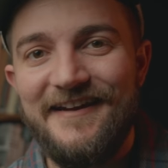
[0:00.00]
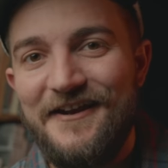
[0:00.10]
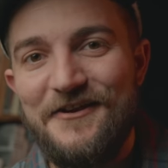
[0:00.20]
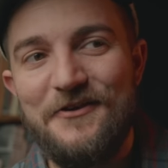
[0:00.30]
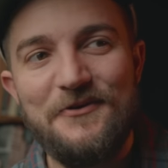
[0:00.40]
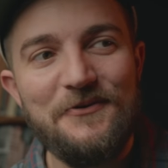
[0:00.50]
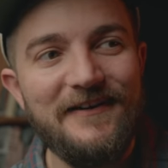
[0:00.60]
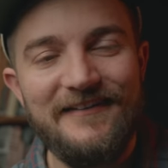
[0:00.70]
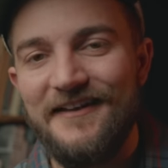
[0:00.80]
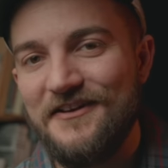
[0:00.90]
And I know
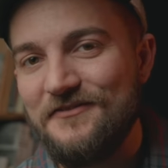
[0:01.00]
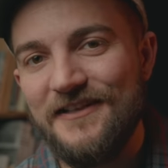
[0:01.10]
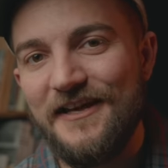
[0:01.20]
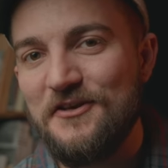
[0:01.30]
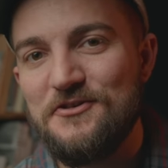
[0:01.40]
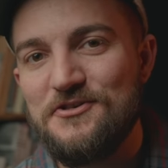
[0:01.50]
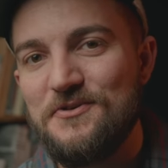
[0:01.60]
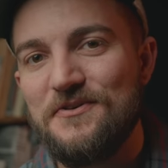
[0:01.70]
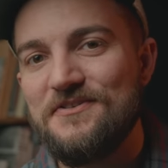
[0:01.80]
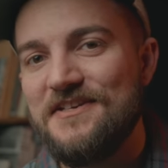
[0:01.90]
a lot of Leica
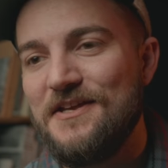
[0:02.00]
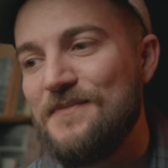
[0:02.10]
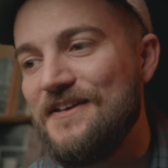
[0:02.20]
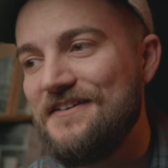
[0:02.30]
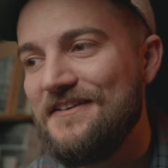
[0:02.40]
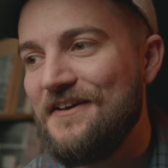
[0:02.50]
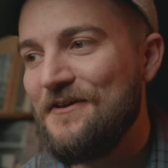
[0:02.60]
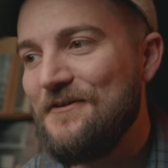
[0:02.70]
shooters can be